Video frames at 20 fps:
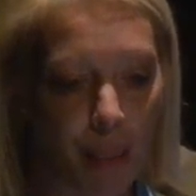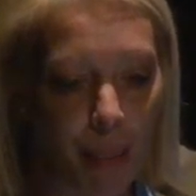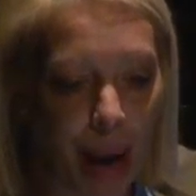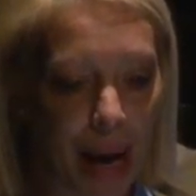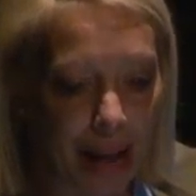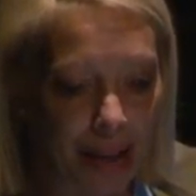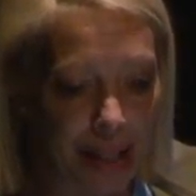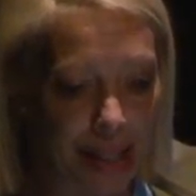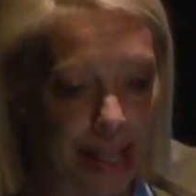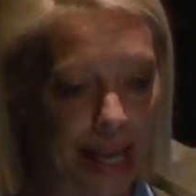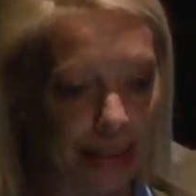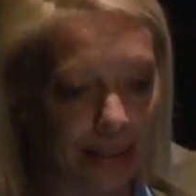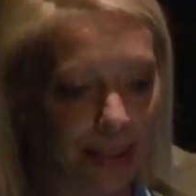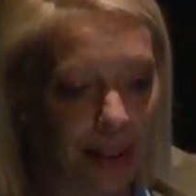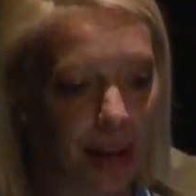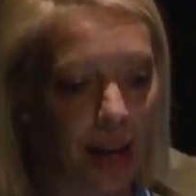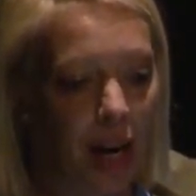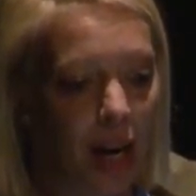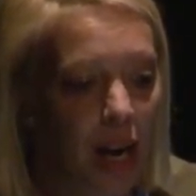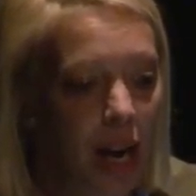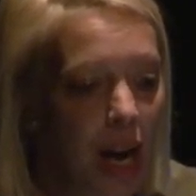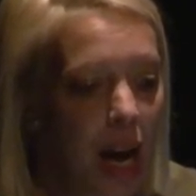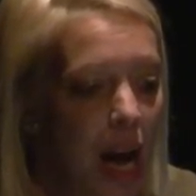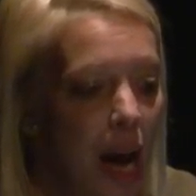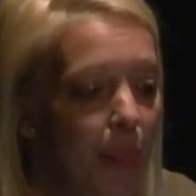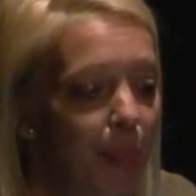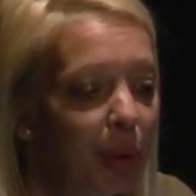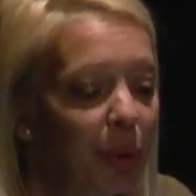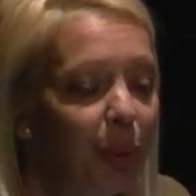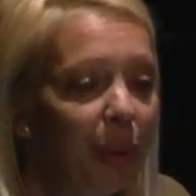etc.
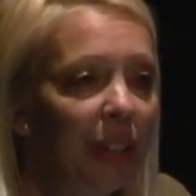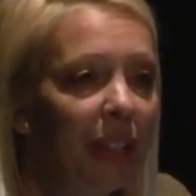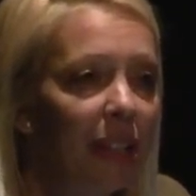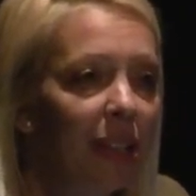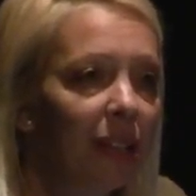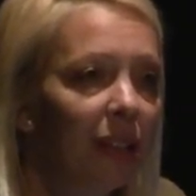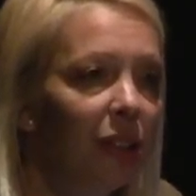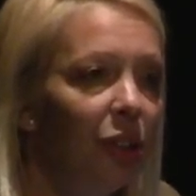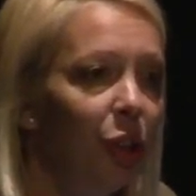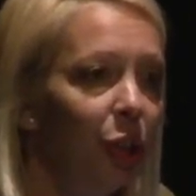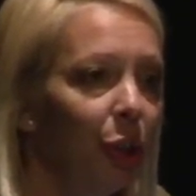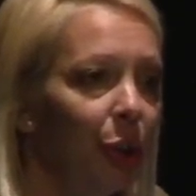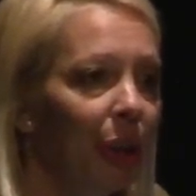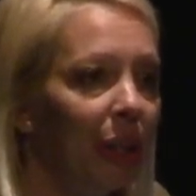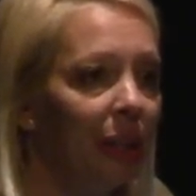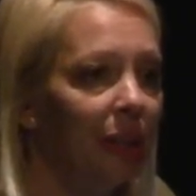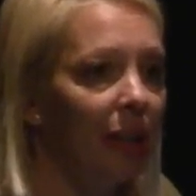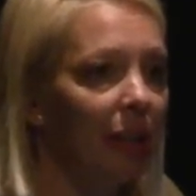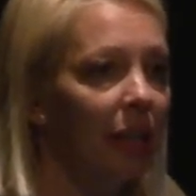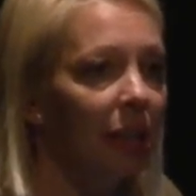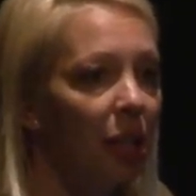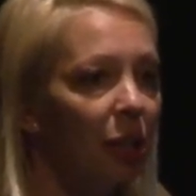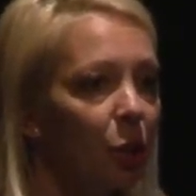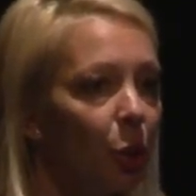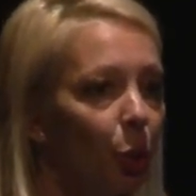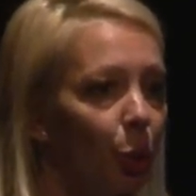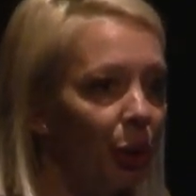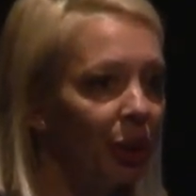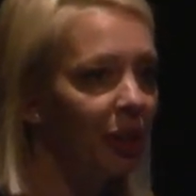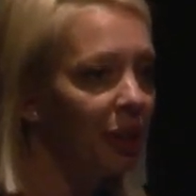But we didn't do it in an
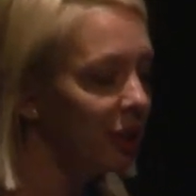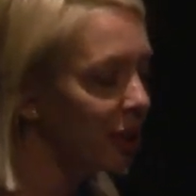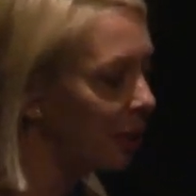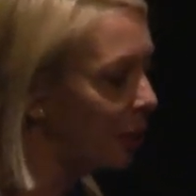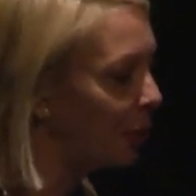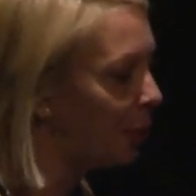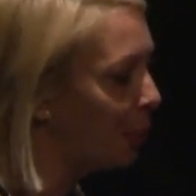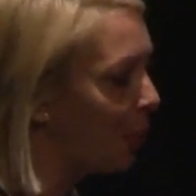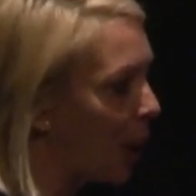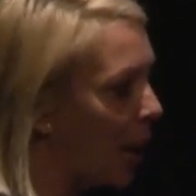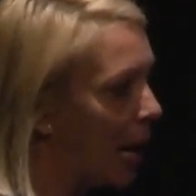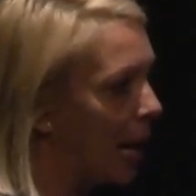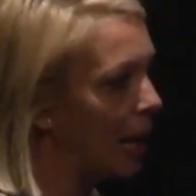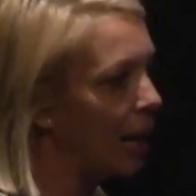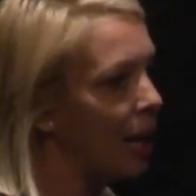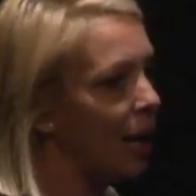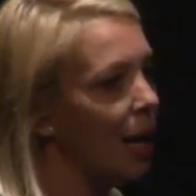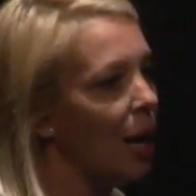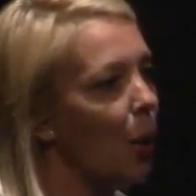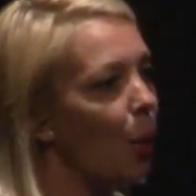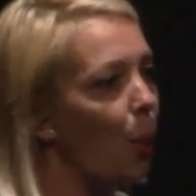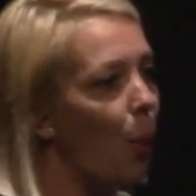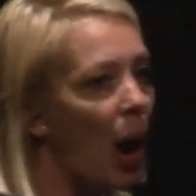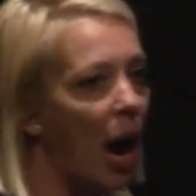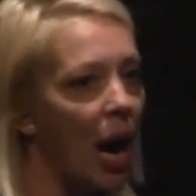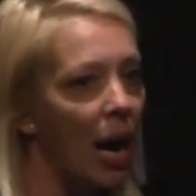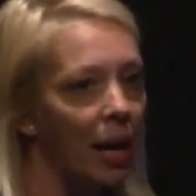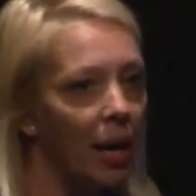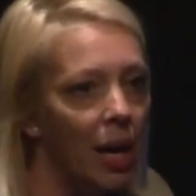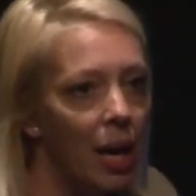ordinary way.
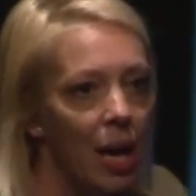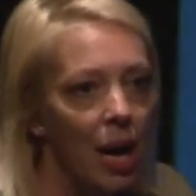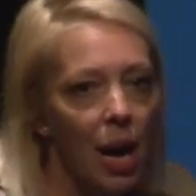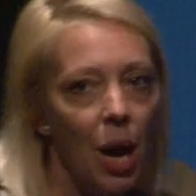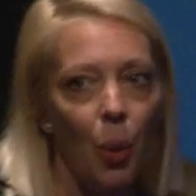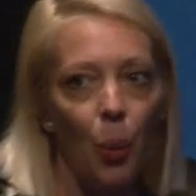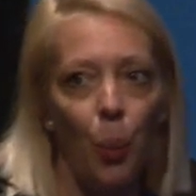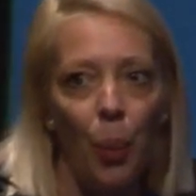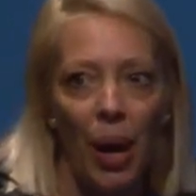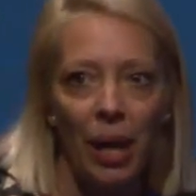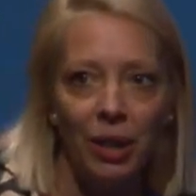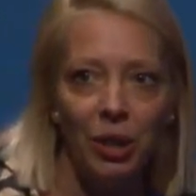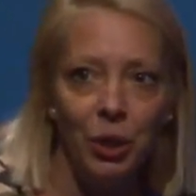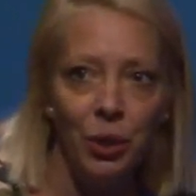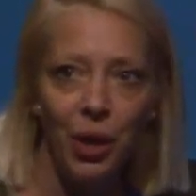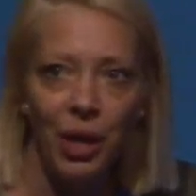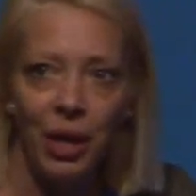Why? When you are